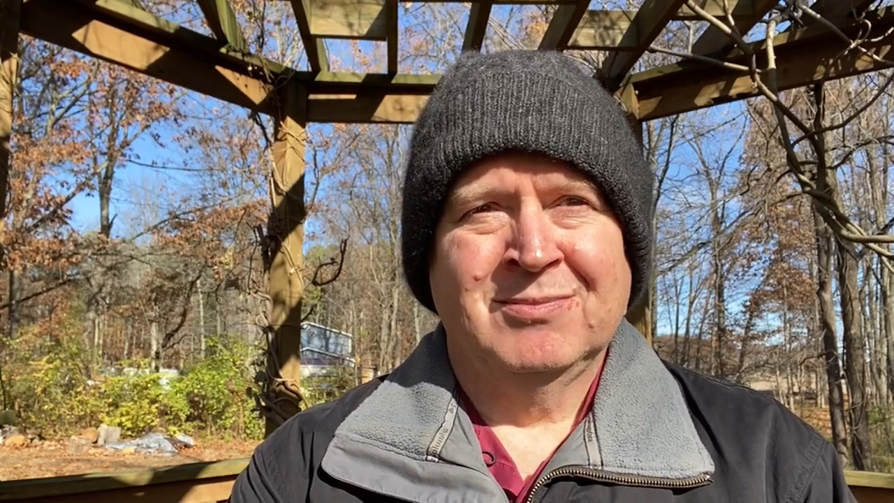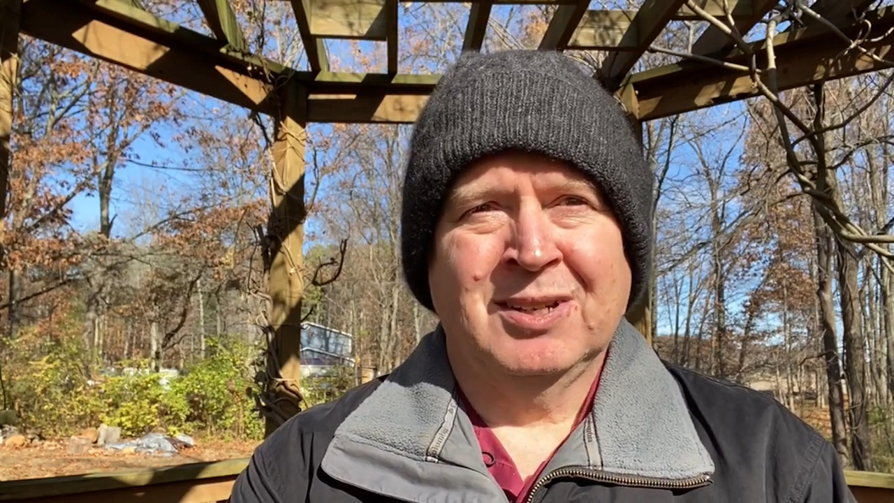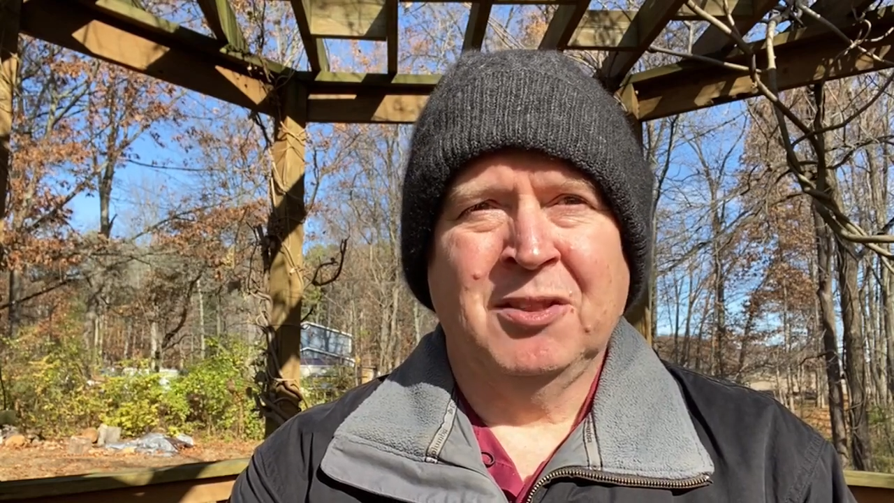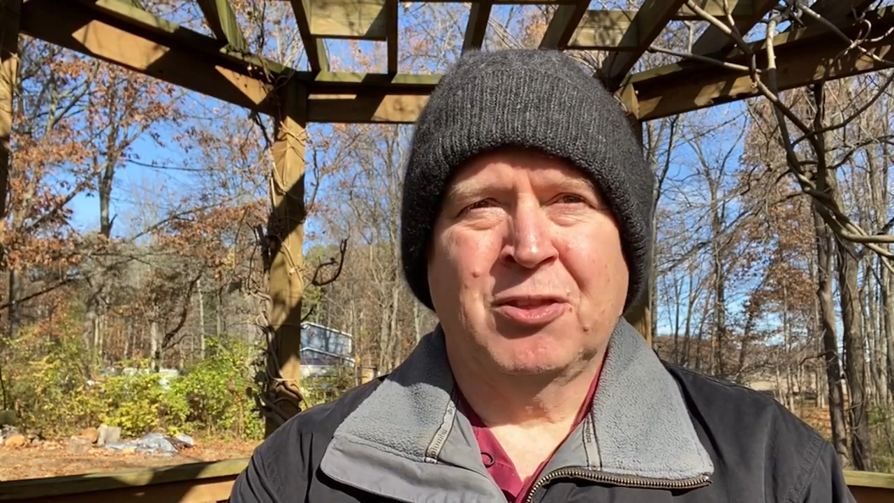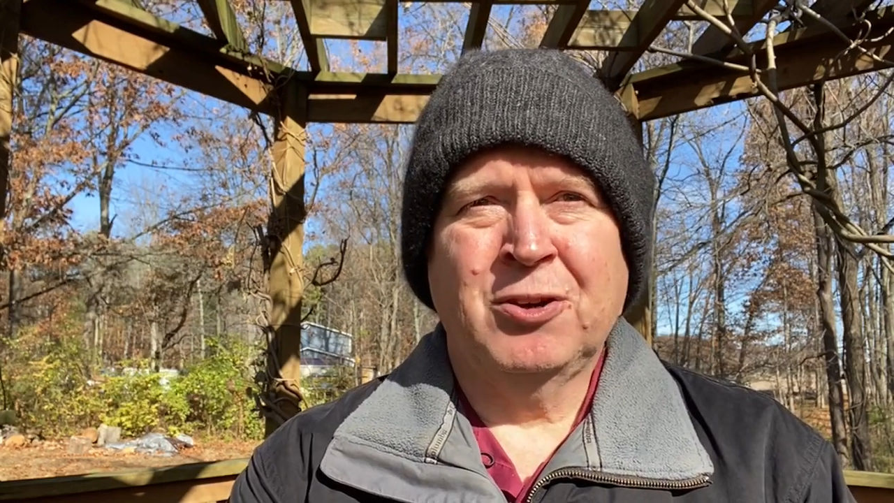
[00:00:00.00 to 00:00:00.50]

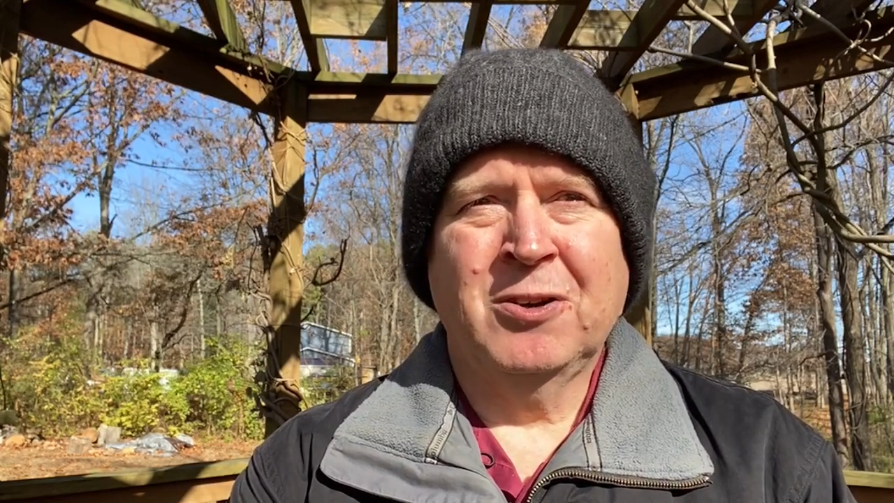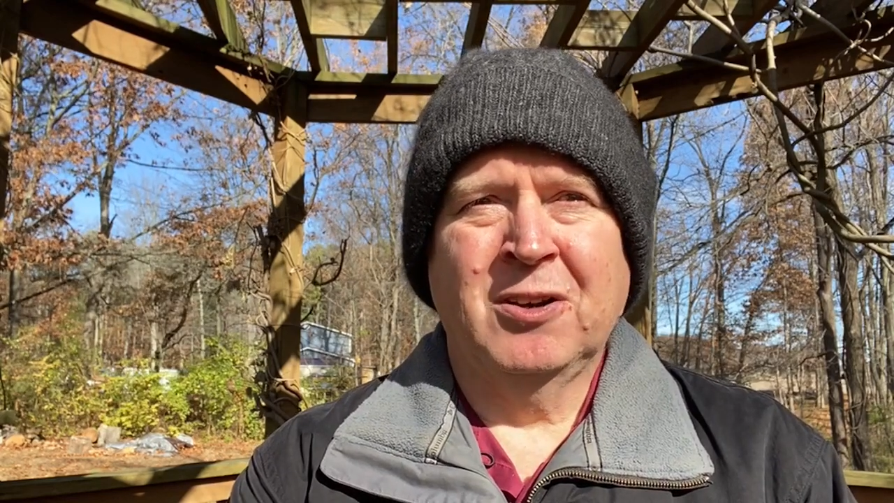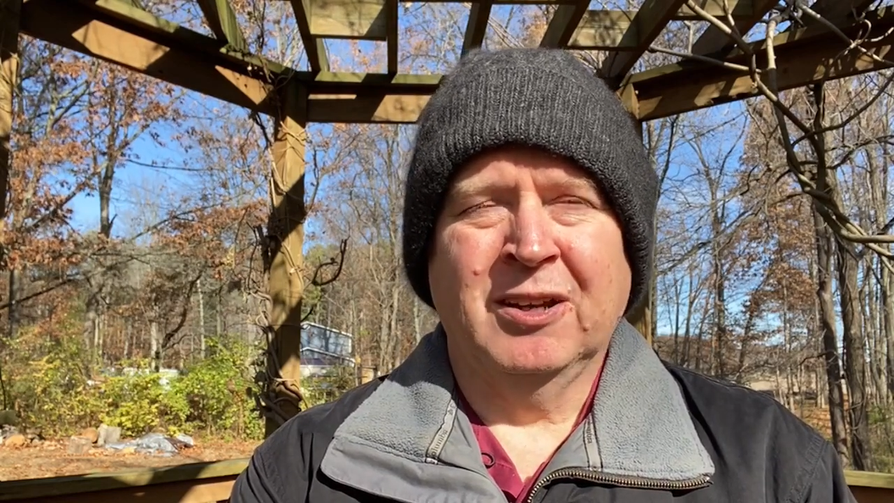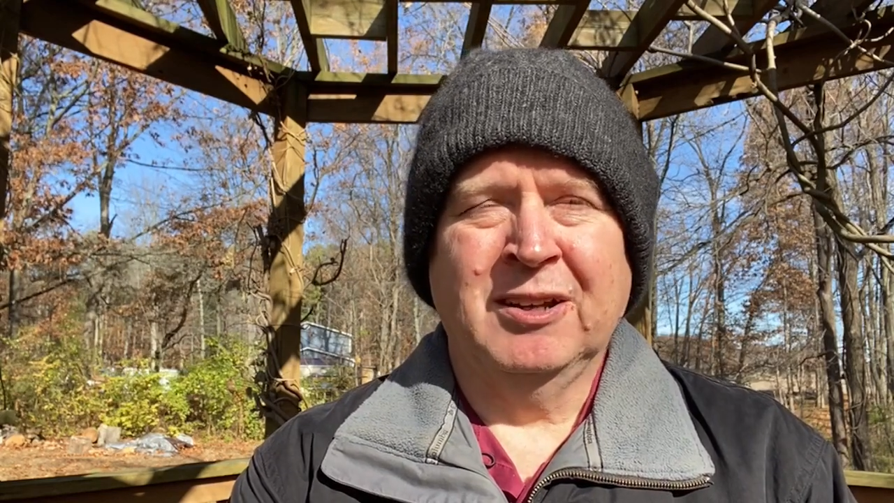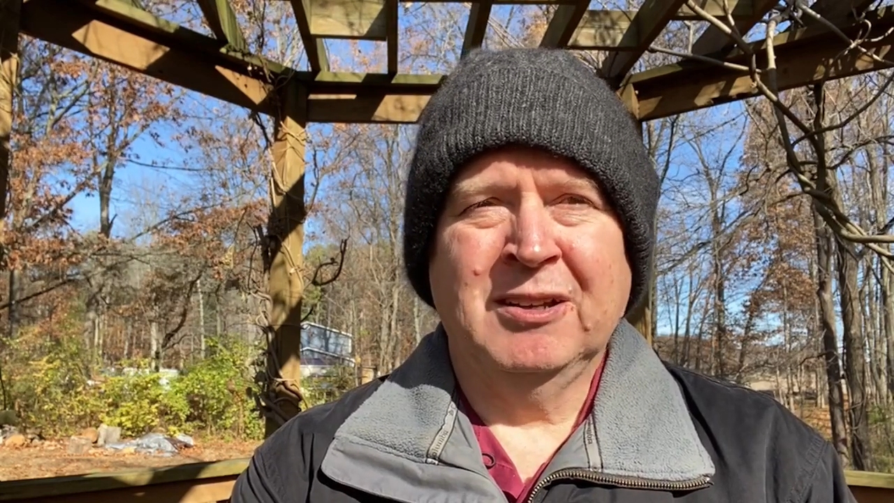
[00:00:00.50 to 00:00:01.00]
And
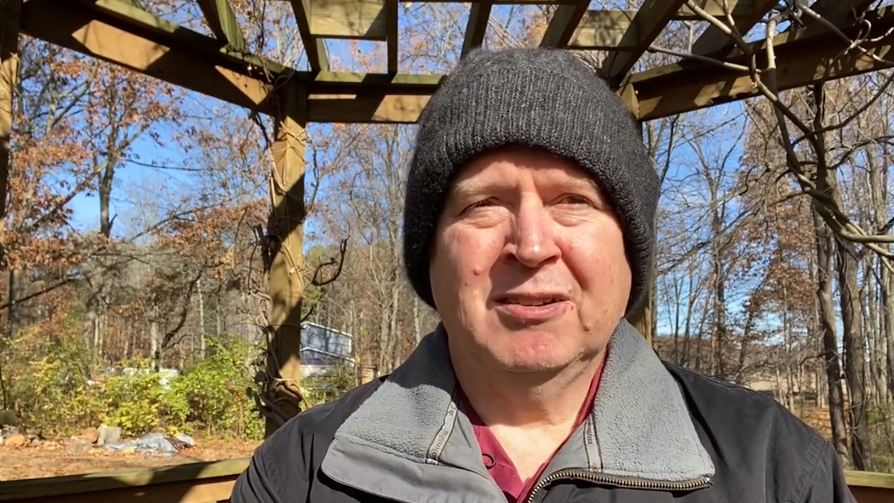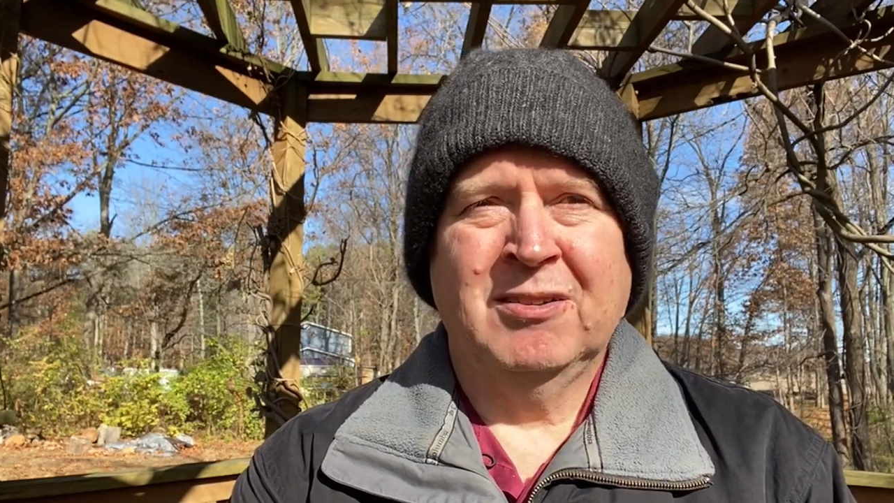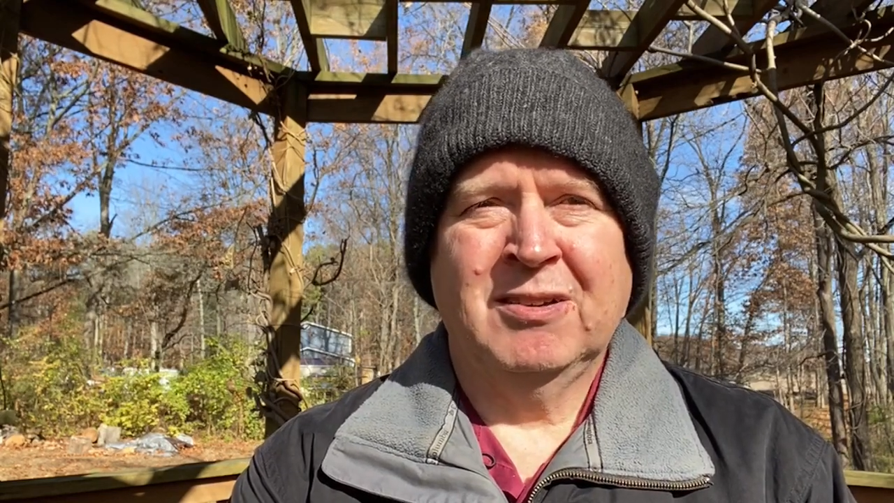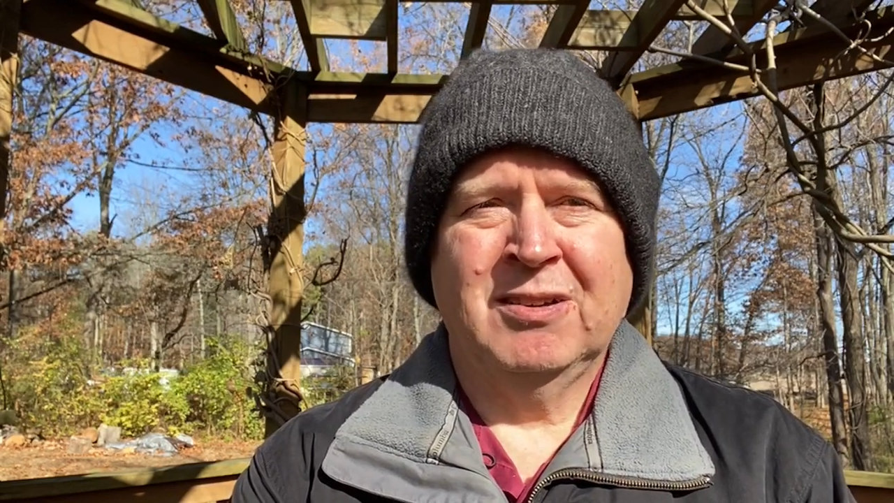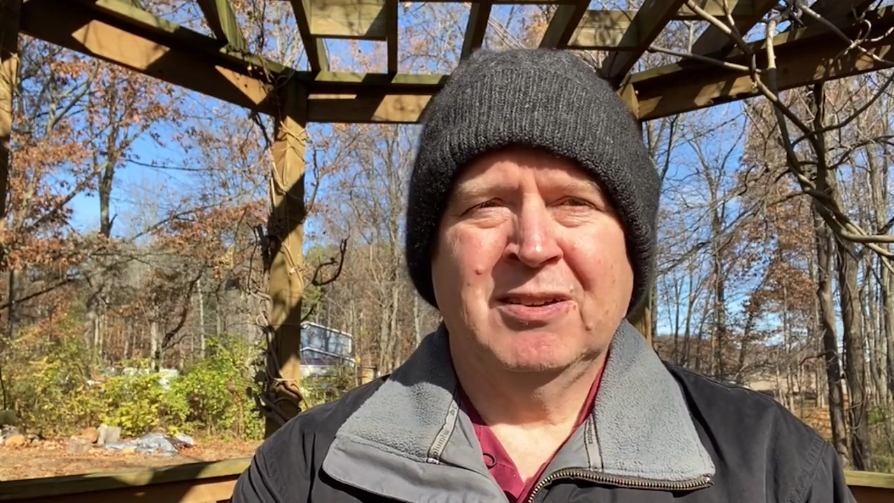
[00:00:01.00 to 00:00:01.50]
thirdly,
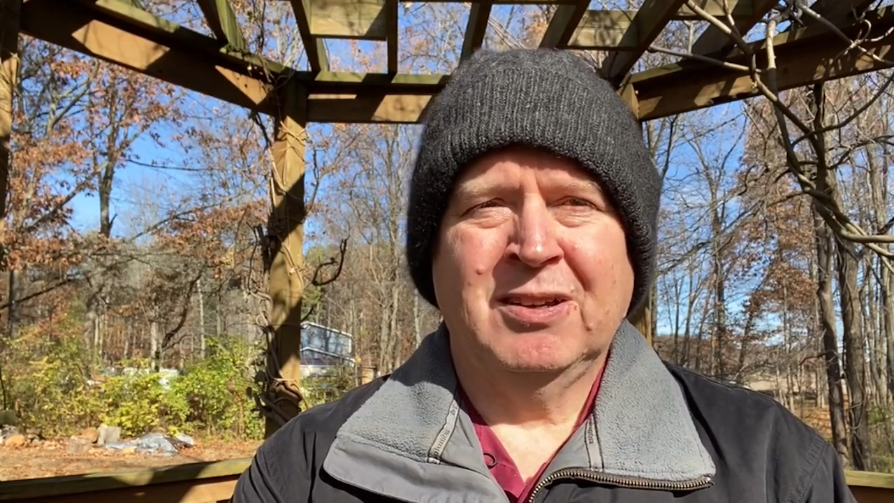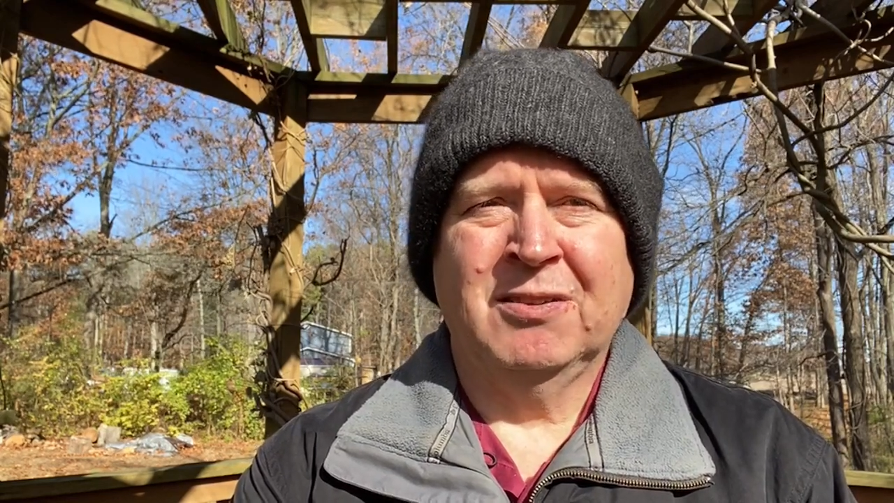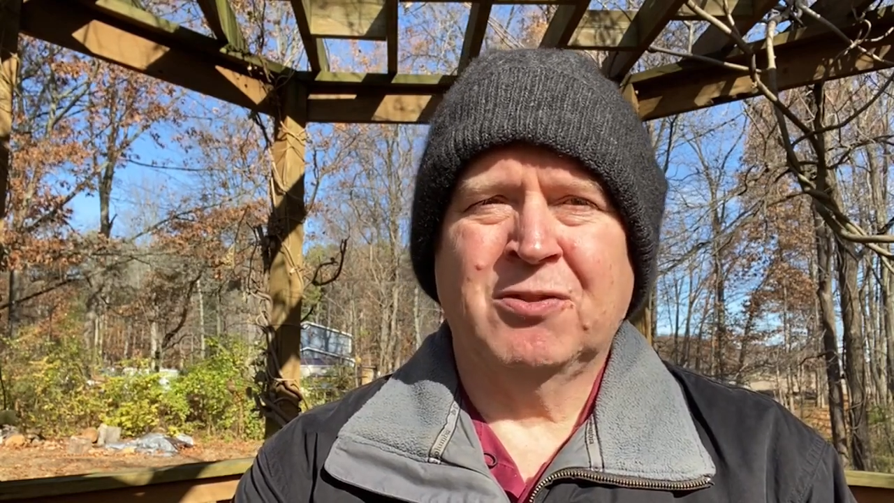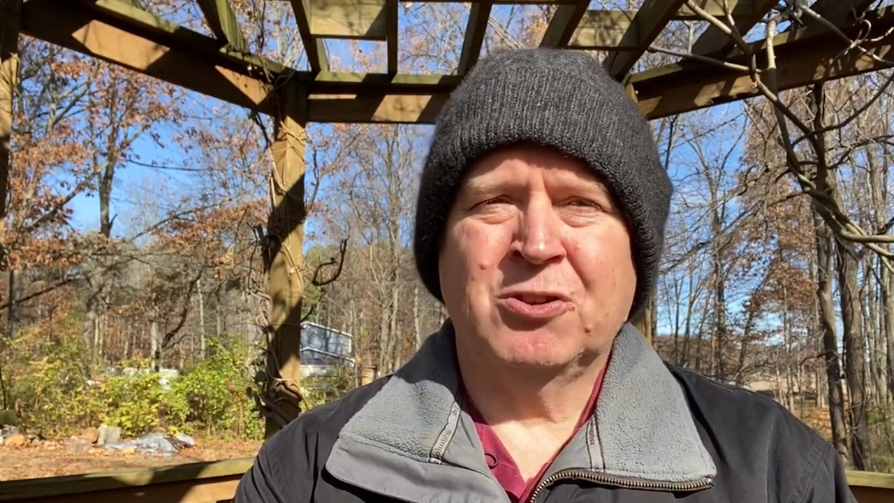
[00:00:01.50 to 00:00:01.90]
if